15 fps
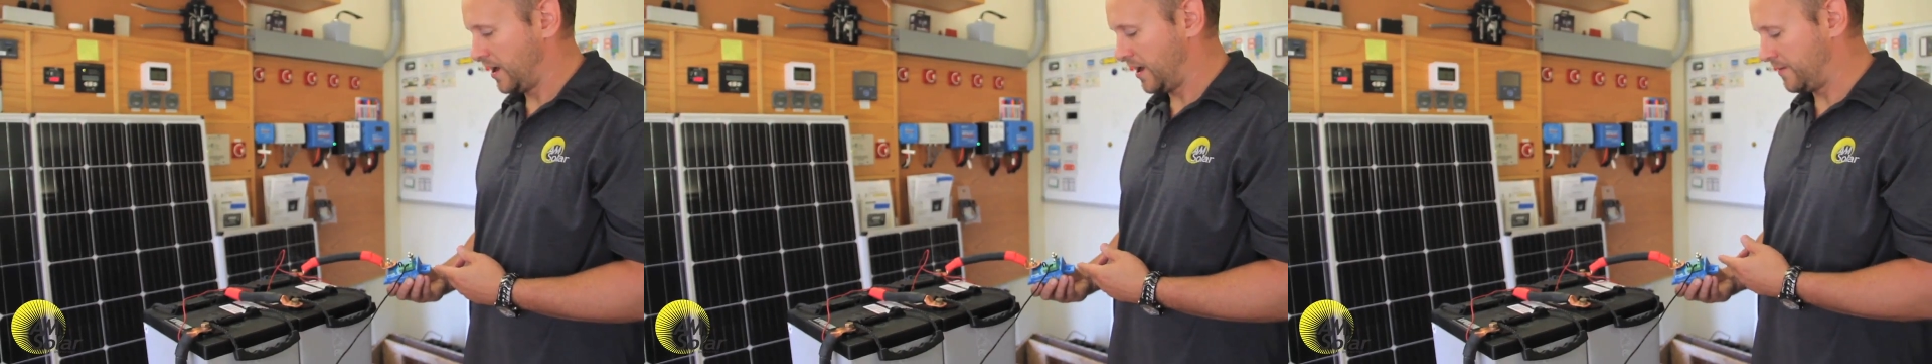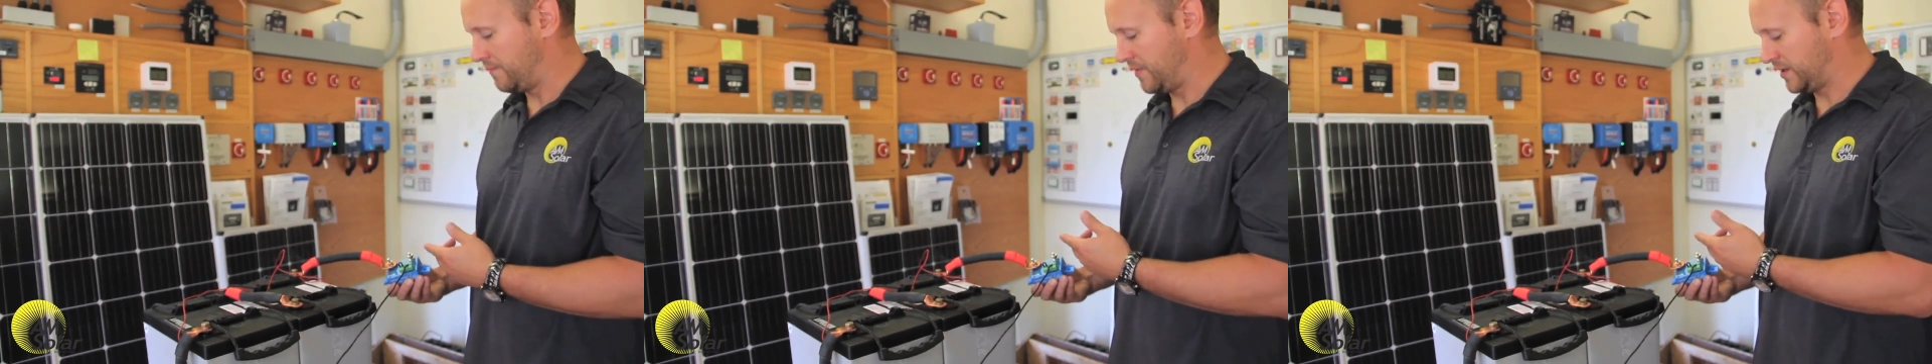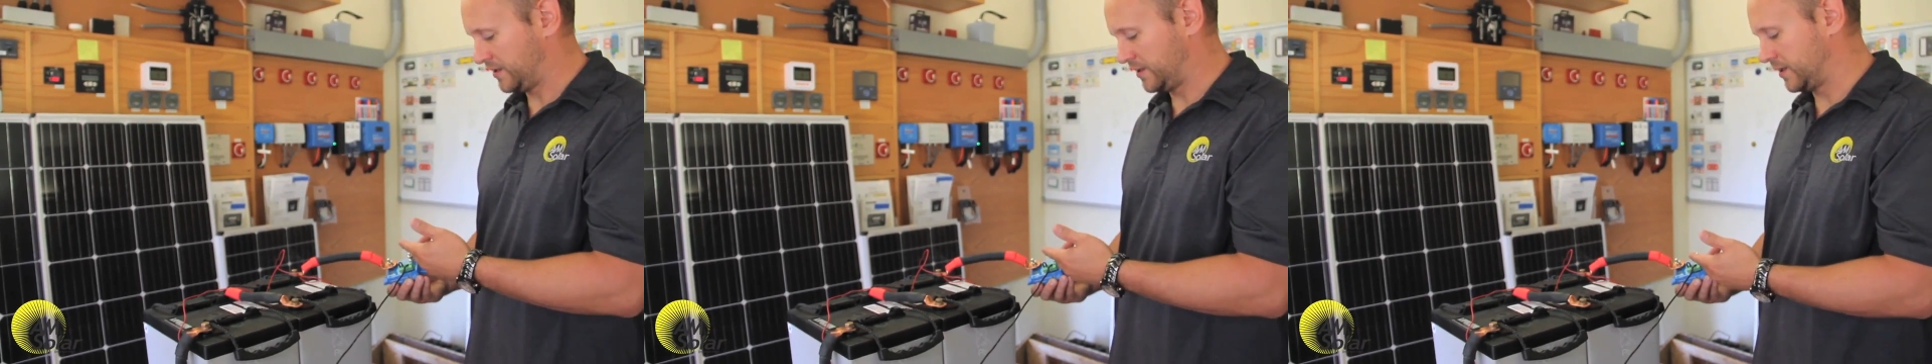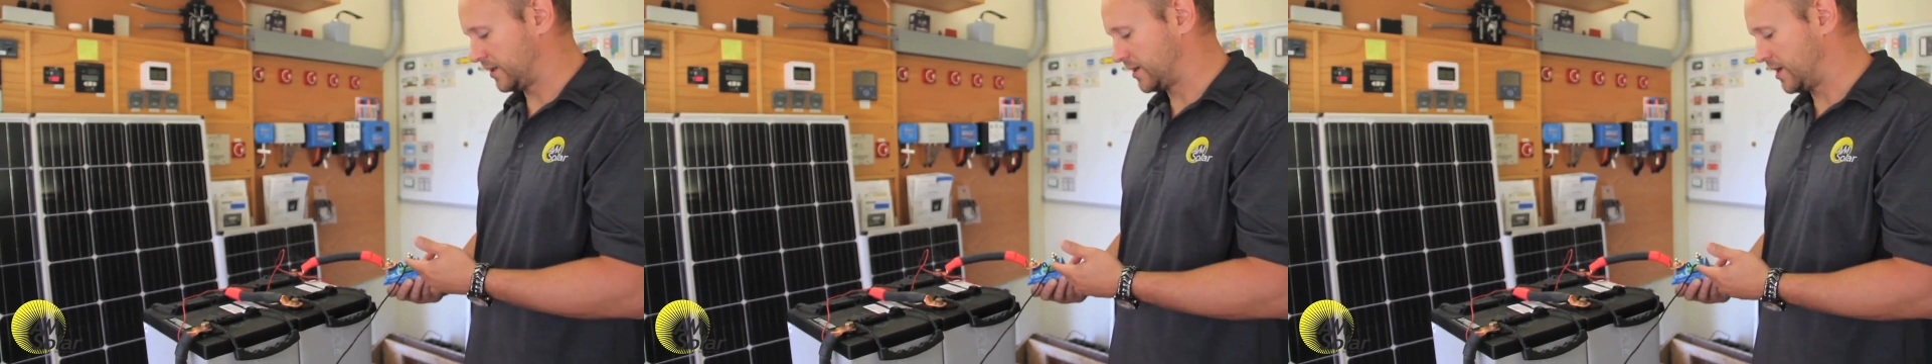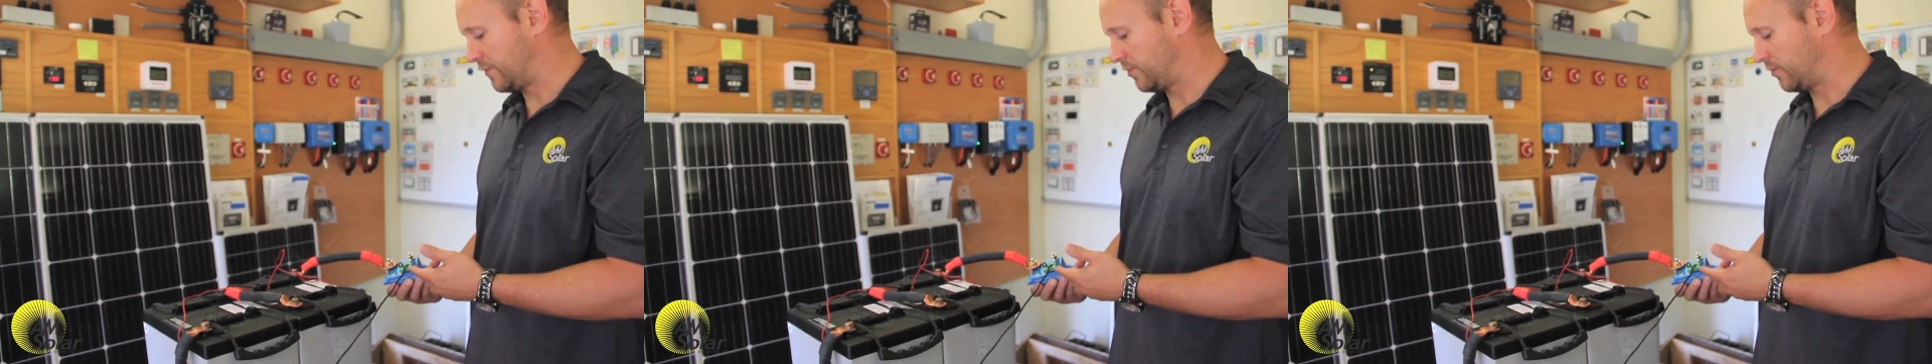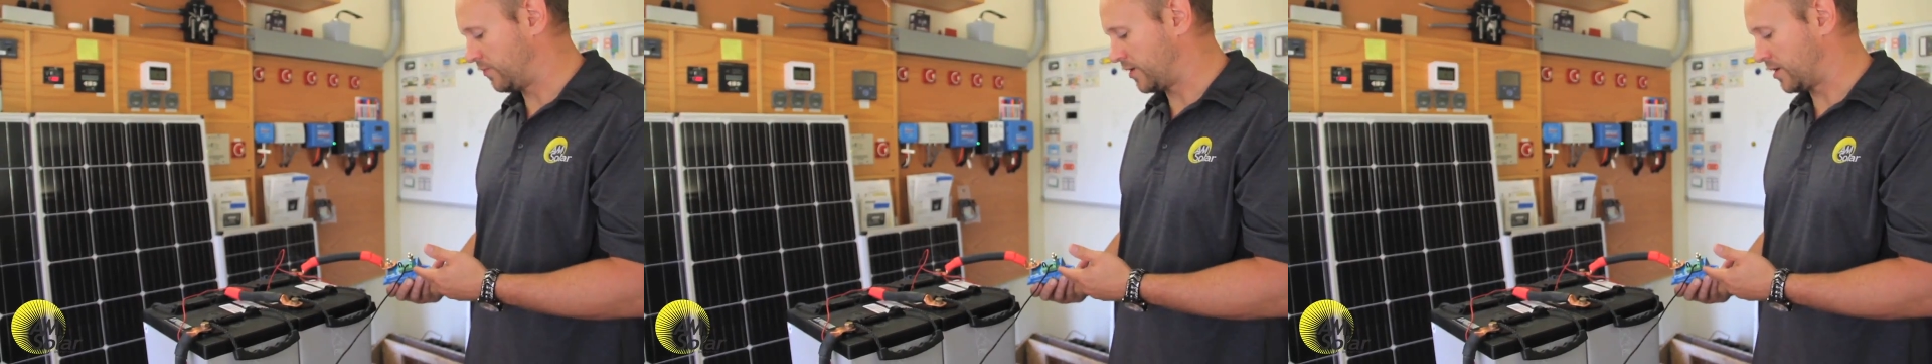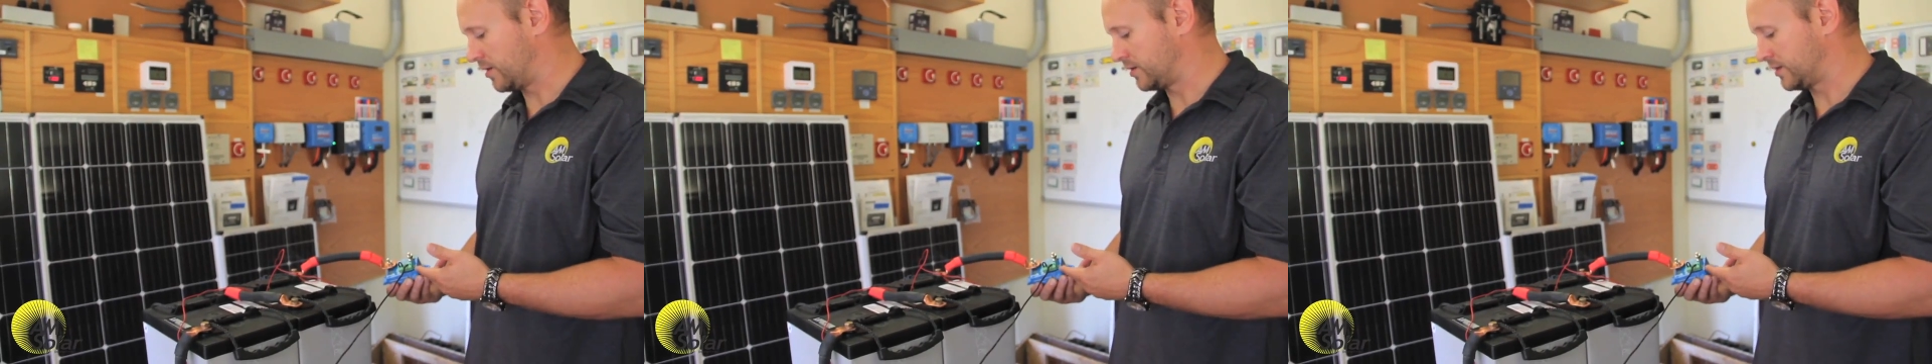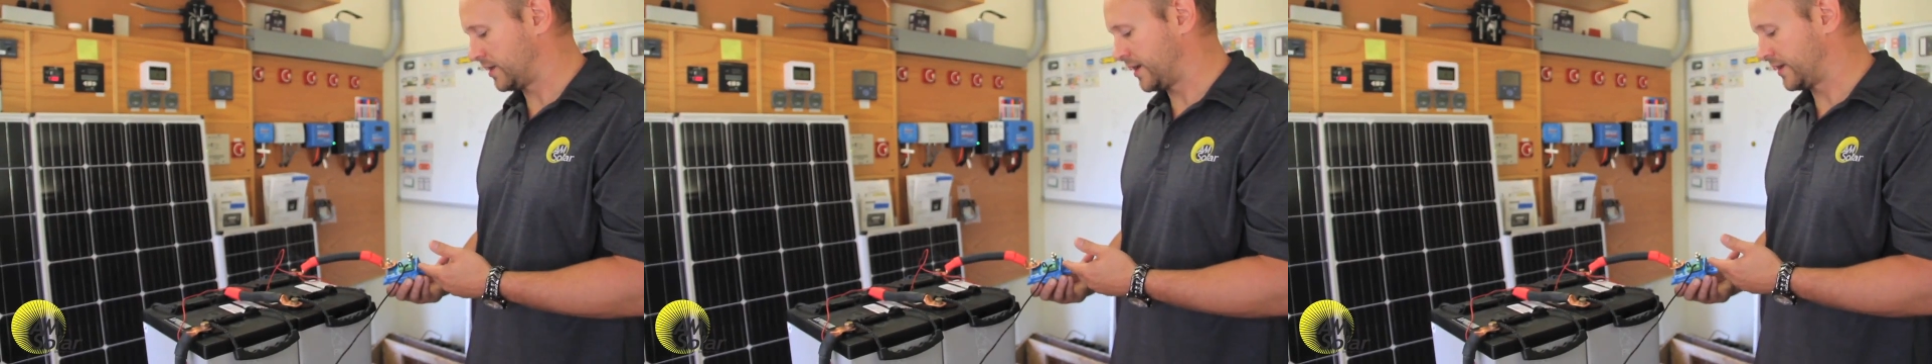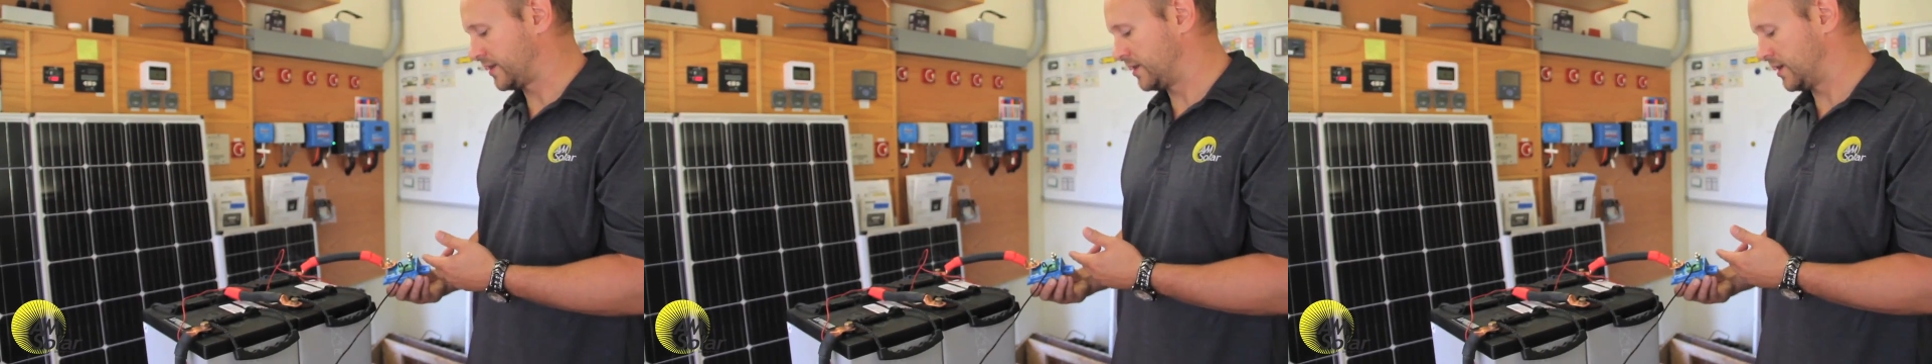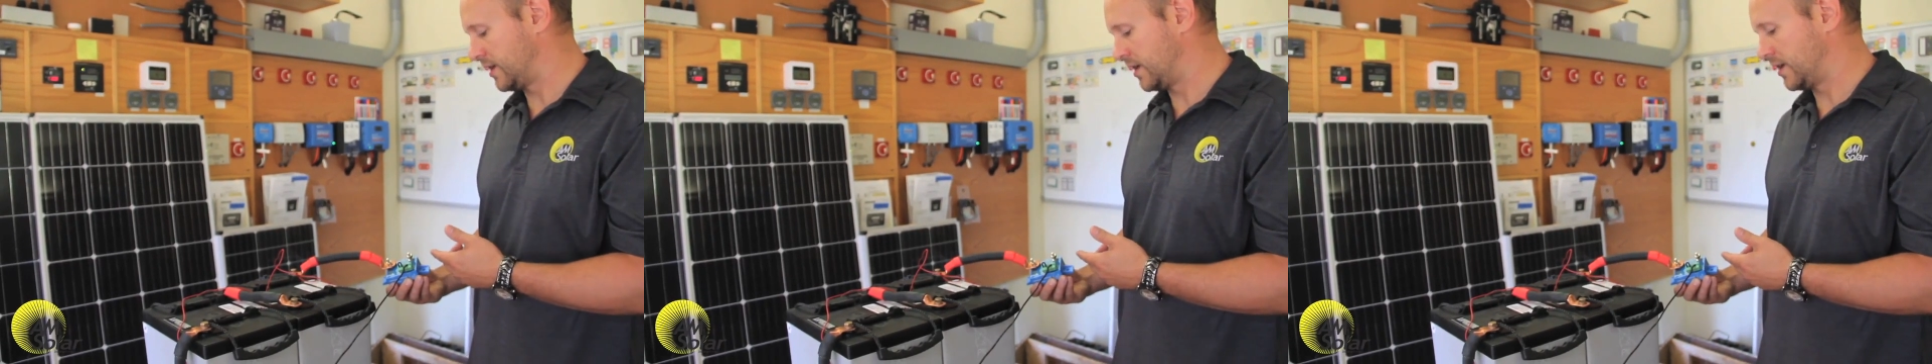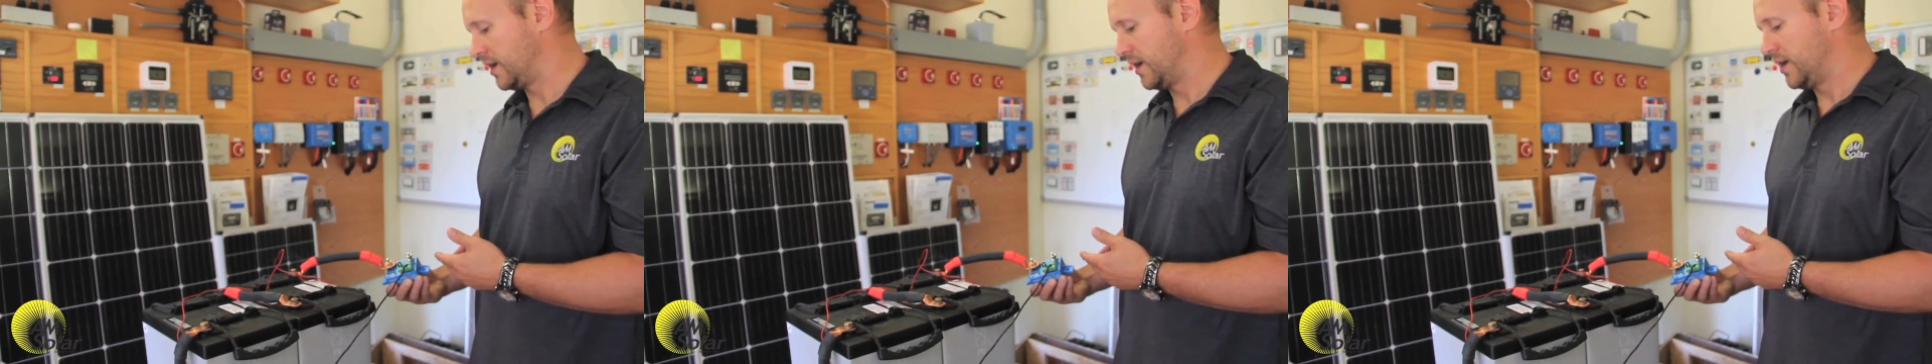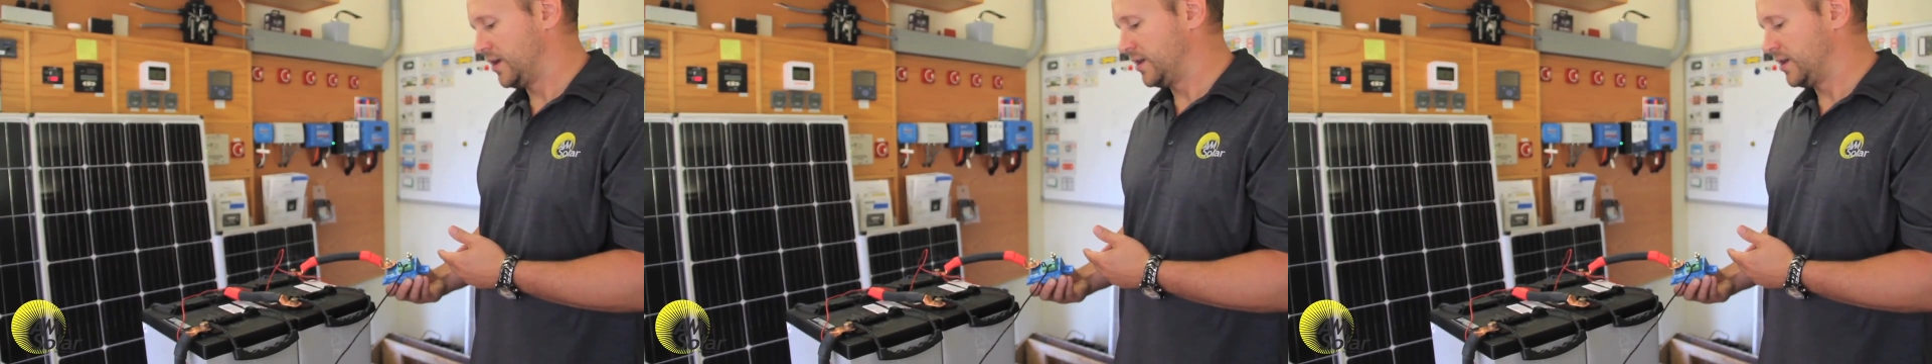I'm missing a couple parts like the